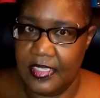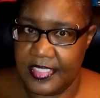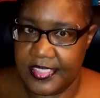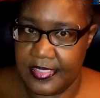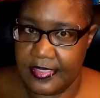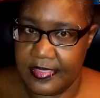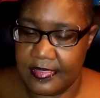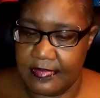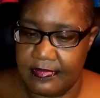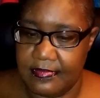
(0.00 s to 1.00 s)

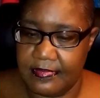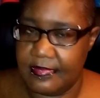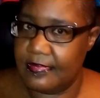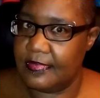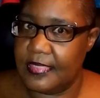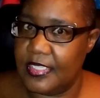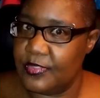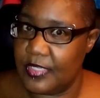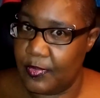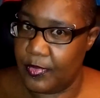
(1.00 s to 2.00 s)
Netizens,
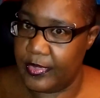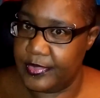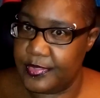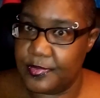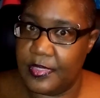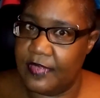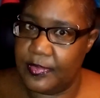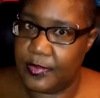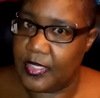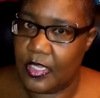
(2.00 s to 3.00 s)
internet warriors, whatever
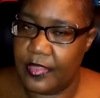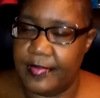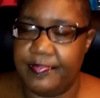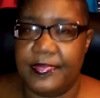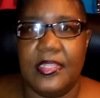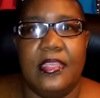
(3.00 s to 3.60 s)
you want to call them.